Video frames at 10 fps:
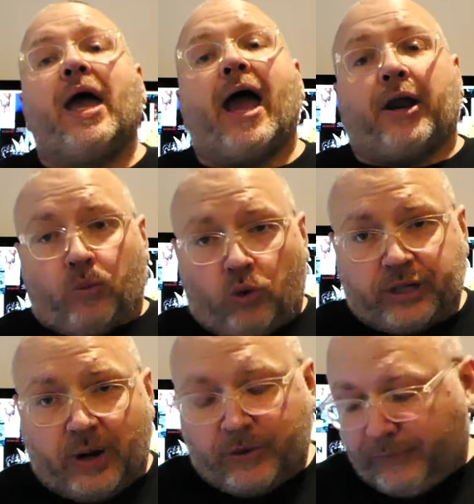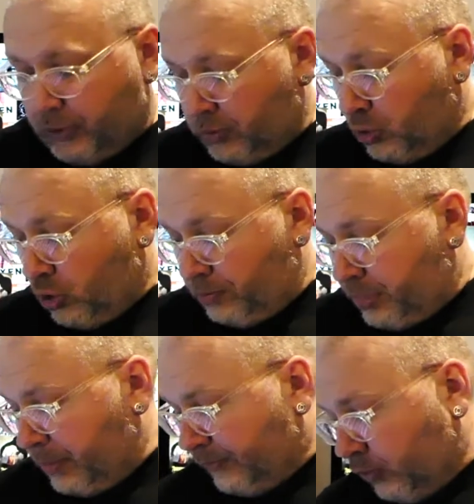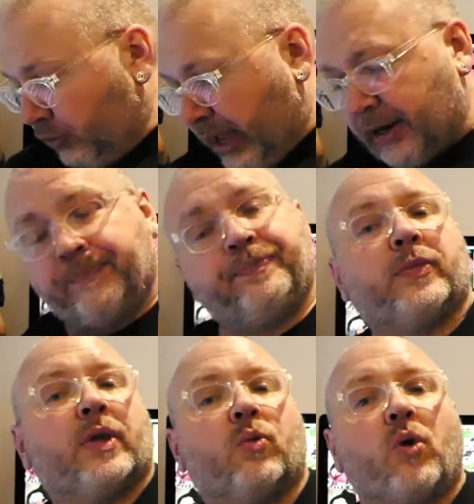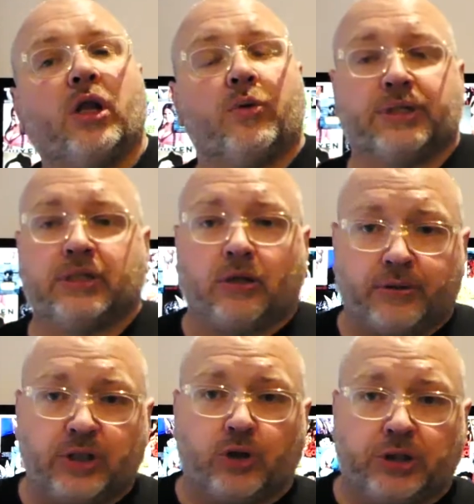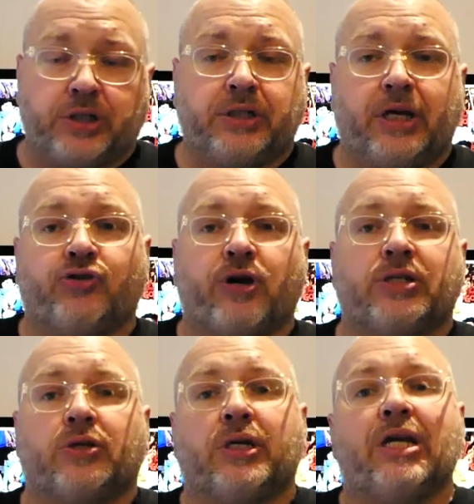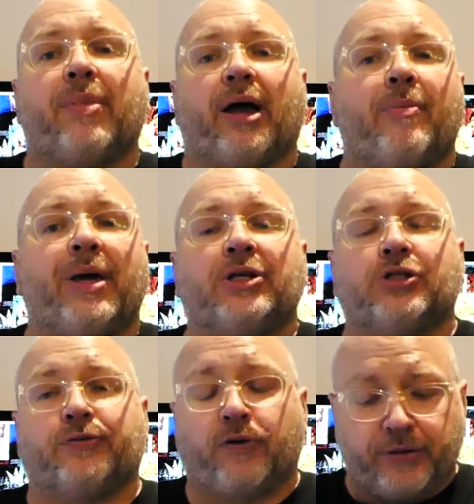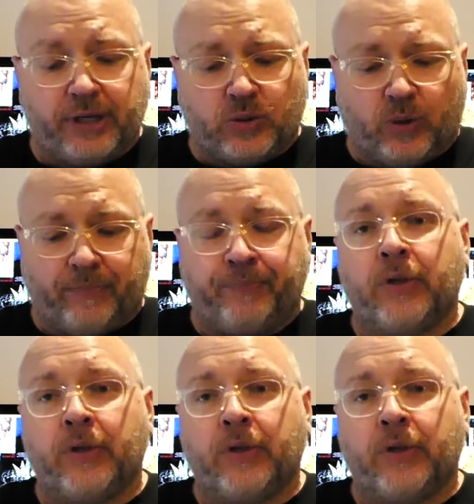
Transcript: And I walked out with a few more. But before that, while I was searching soundtracks on eBay, I managed to find this one.